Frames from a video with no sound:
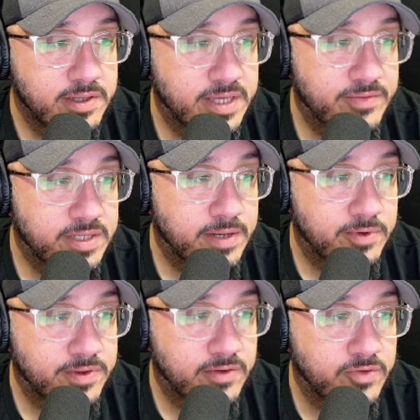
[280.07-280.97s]
7 to
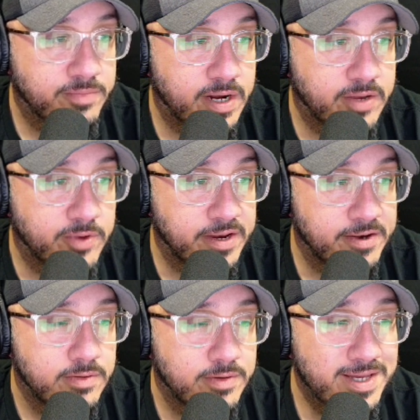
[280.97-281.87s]
10% of your body weight.
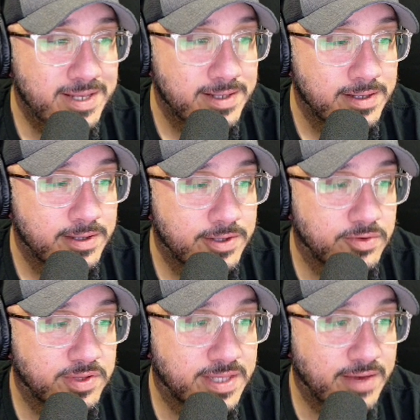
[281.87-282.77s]
What? So
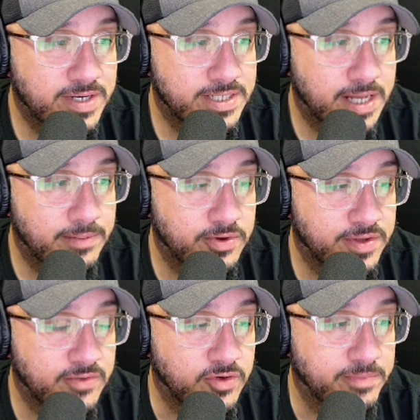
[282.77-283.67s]
7 to
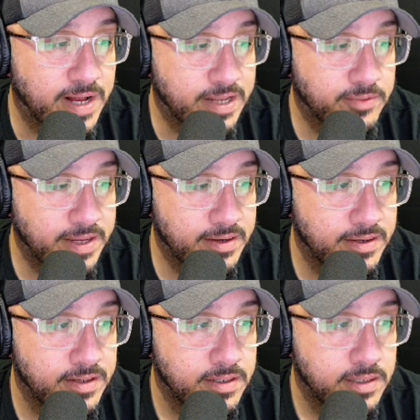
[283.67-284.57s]
10% of your body weight?
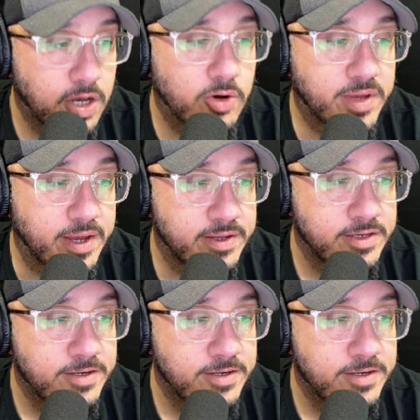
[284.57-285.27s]
Oh, okay.